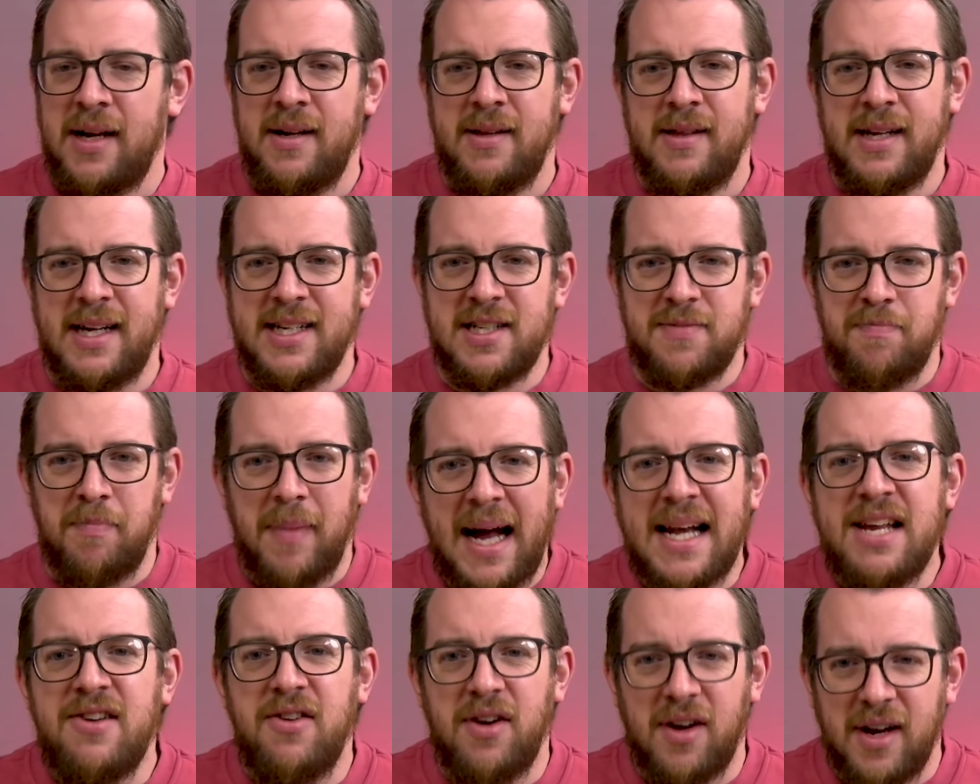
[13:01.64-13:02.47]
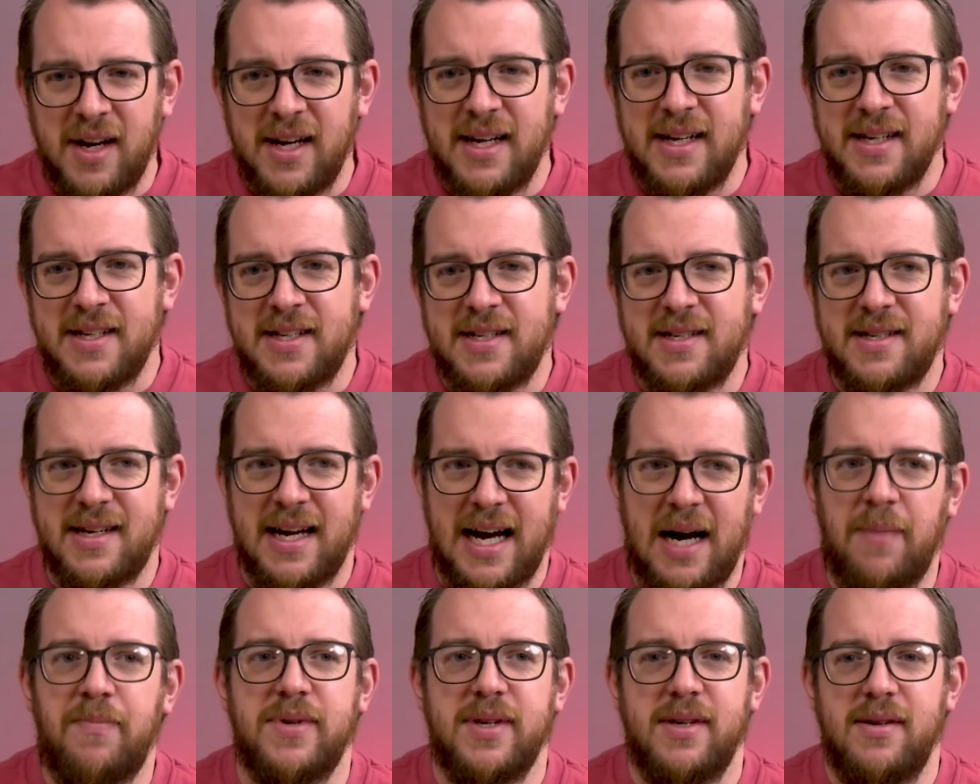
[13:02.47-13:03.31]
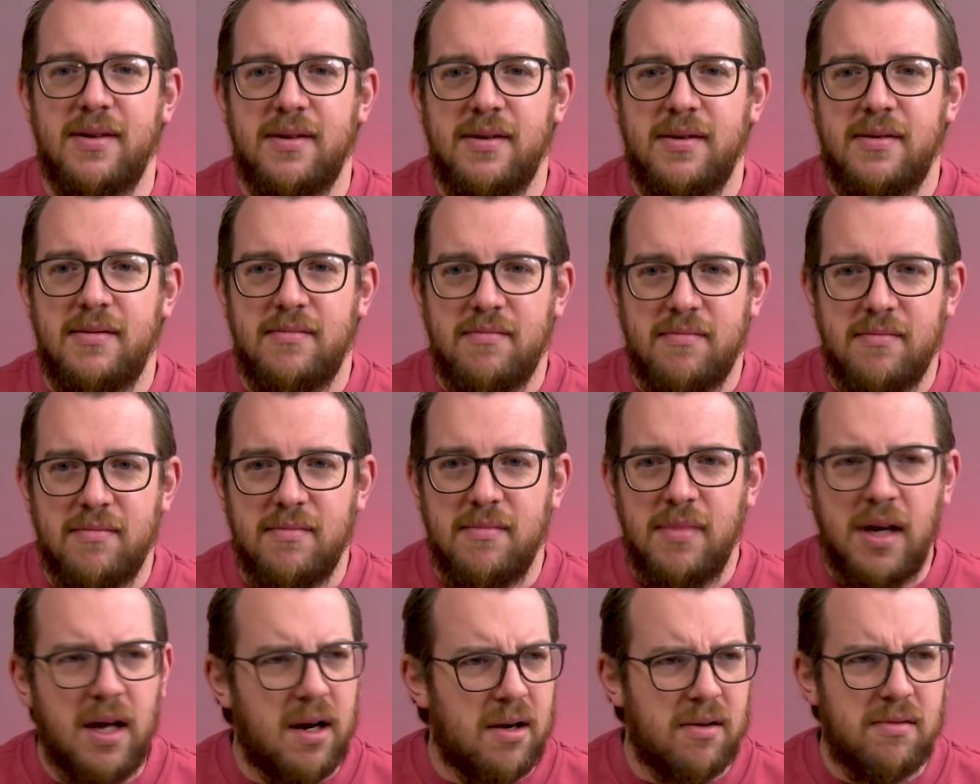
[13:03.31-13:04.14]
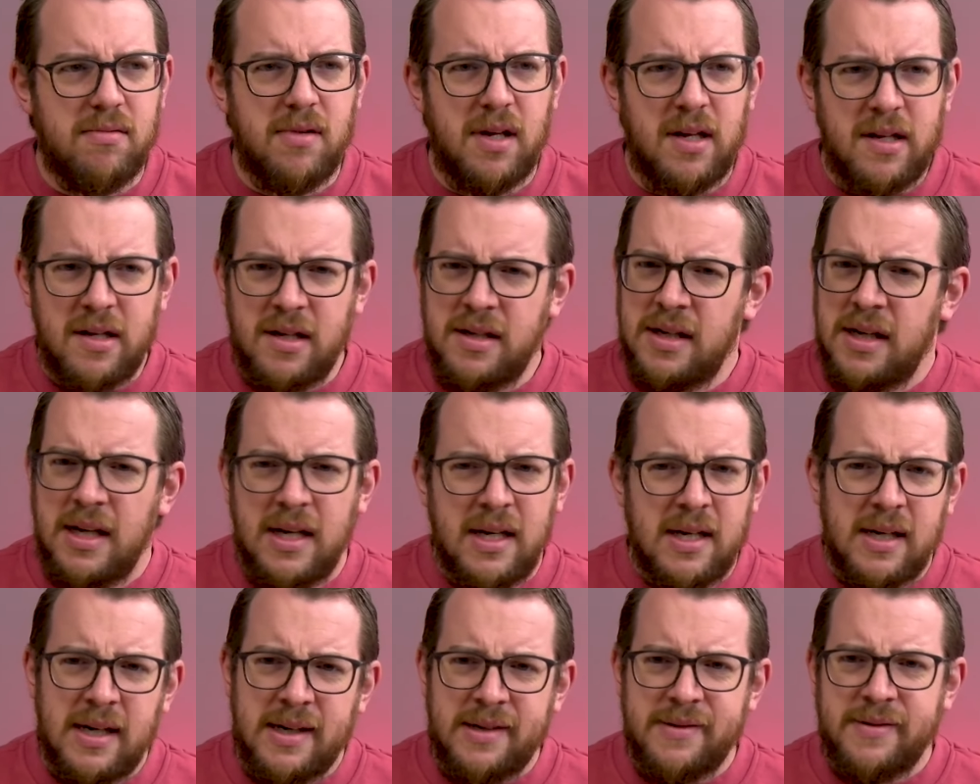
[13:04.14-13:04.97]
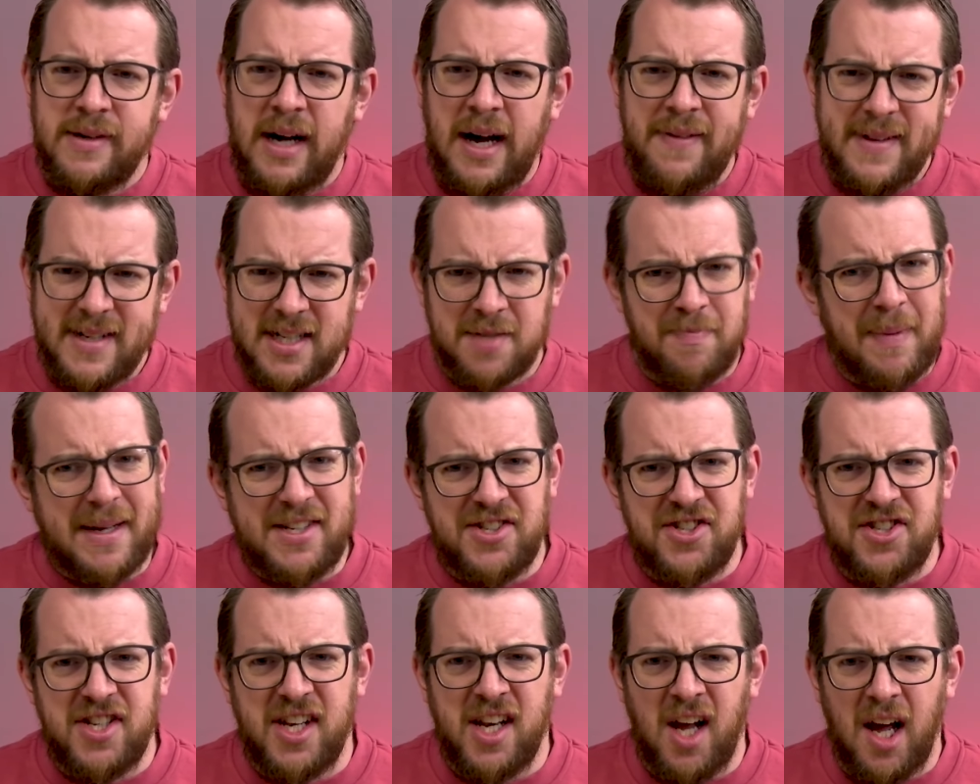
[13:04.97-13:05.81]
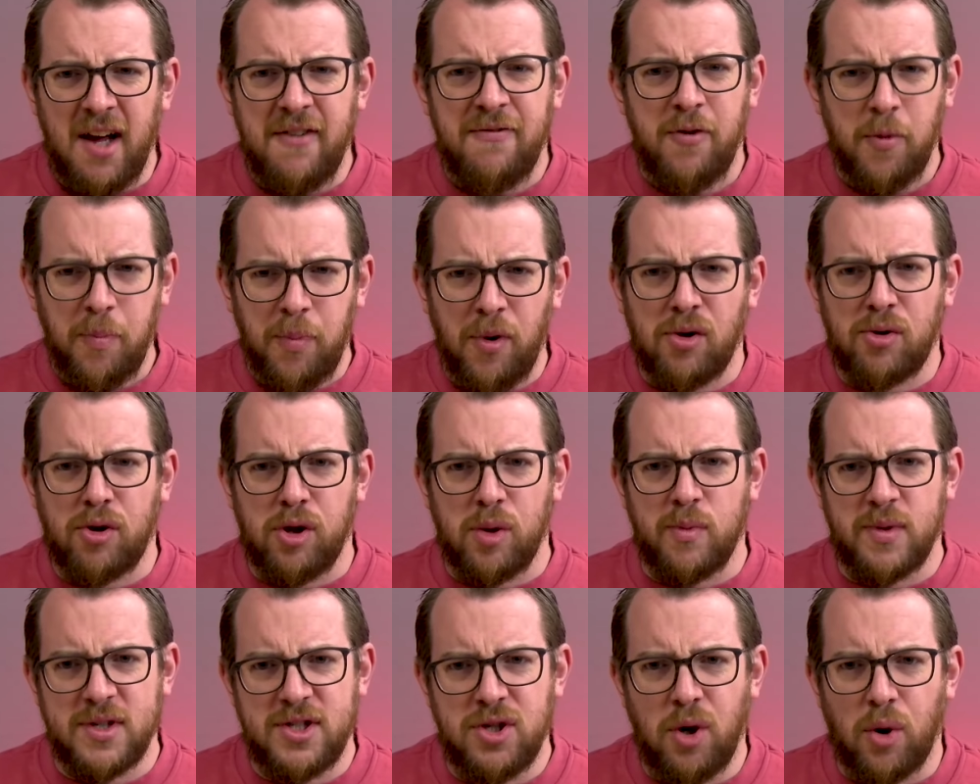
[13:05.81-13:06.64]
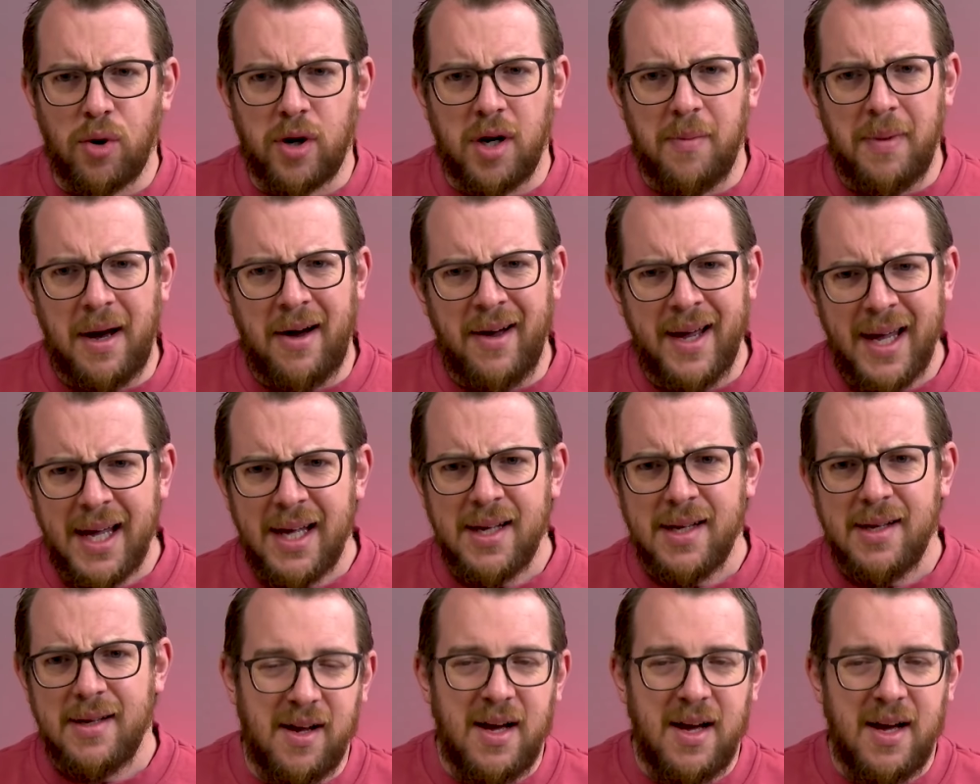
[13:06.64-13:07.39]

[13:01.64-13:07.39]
That's Man United's captain, you know. And this is Manchester United Football Club we're talking about, yeah?